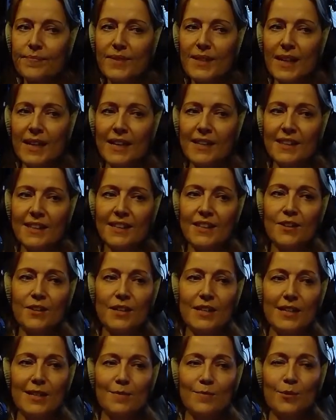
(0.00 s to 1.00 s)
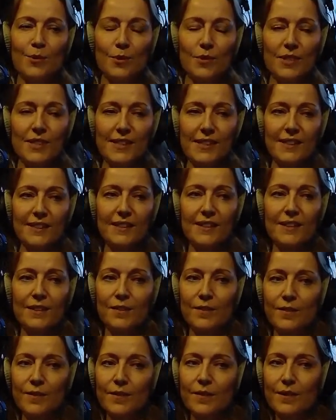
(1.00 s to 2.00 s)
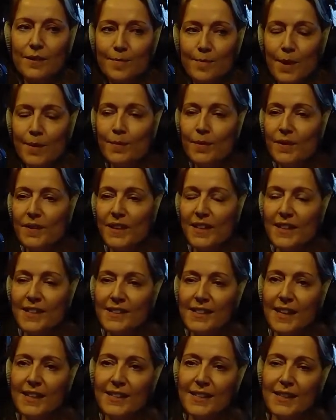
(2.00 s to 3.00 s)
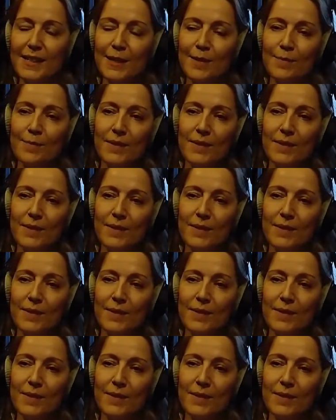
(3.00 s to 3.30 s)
I think you need it more as the kind of a member in the exec team.